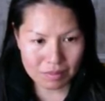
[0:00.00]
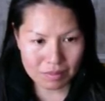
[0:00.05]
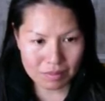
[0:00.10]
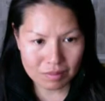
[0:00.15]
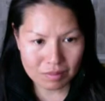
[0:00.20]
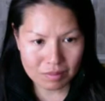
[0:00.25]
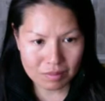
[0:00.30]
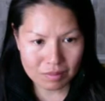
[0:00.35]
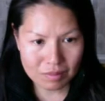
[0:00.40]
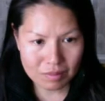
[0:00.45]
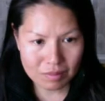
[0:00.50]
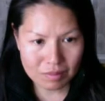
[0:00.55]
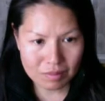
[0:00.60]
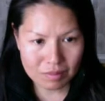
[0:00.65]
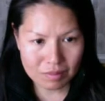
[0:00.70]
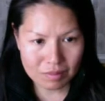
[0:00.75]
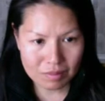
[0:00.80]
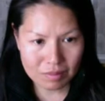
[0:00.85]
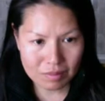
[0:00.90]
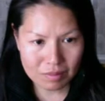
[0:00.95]

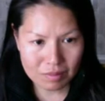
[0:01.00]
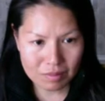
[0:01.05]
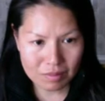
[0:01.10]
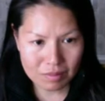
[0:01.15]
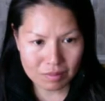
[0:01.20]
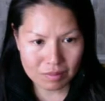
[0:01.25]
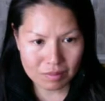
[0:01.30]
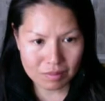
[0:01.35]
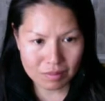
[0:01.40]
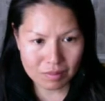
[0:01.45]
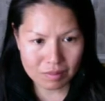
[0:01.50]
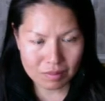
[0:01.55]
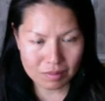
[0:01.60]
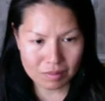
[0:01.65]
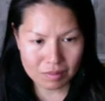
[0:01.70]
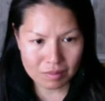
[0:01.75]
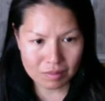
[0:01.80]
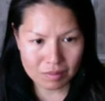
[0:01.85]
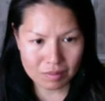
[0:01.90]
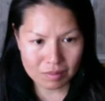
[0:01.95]

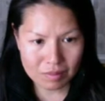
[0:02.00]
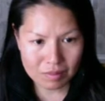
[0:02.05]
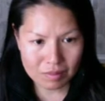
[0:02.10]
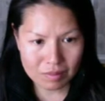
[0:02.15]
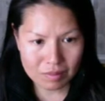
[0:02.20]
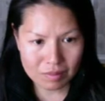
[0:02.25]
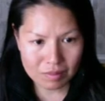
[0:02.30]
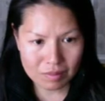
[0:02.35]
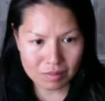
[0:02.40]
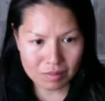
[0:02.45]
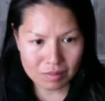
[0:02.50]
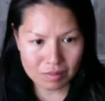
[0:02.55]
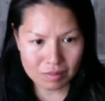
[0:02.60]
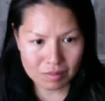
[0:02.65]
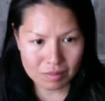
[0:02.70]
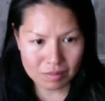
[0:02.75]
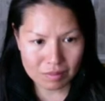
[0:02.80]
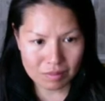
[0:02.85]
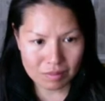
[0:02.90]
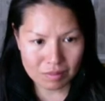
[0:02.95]

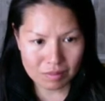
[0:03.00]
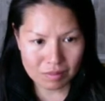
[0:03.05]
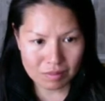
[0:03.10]
[no speech]